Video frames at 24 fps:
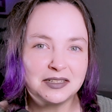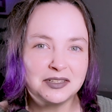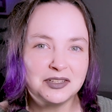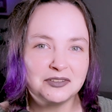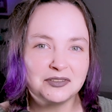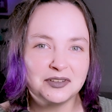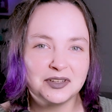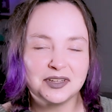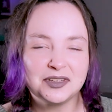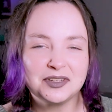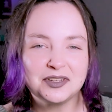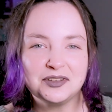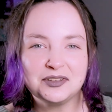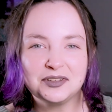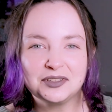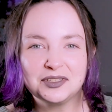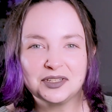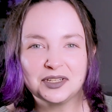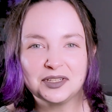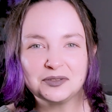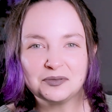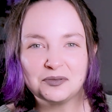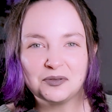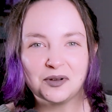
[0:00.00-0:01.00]
You can use
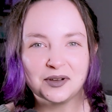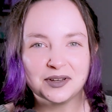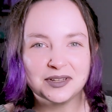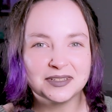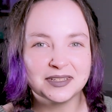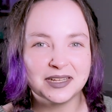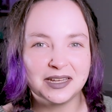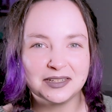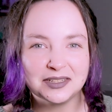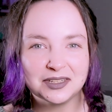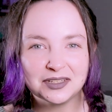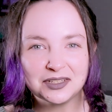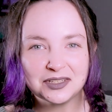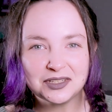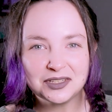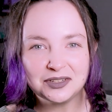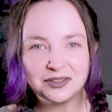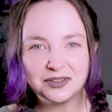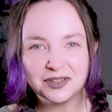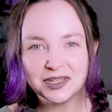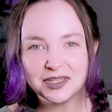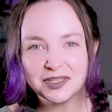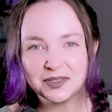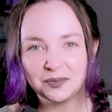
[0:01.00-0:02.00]
just one sentence
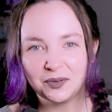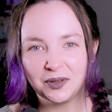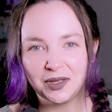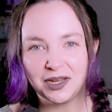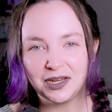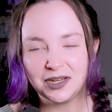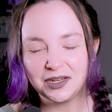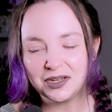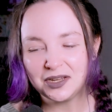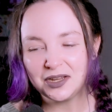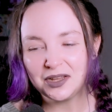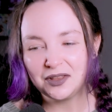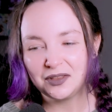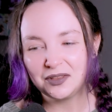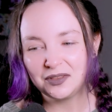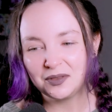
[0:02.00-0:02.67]
to explain